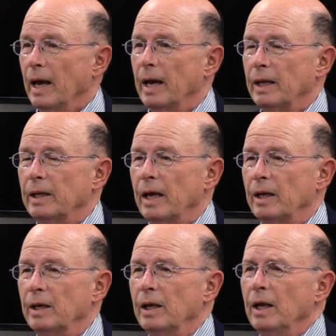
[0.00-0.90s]
And
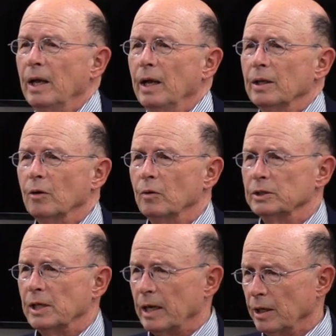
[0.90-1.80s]
then there
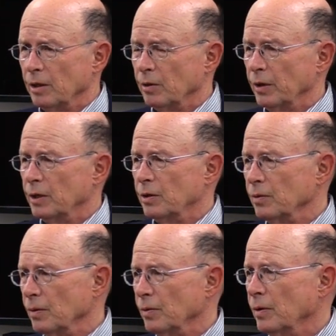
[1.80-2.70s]
was 1932,
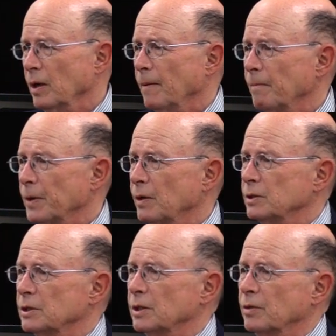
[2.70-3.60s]

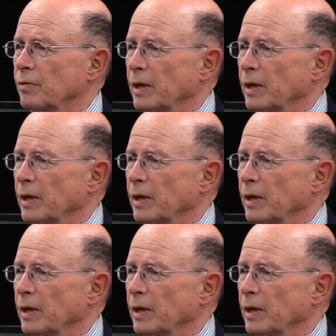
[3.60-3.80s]
there was the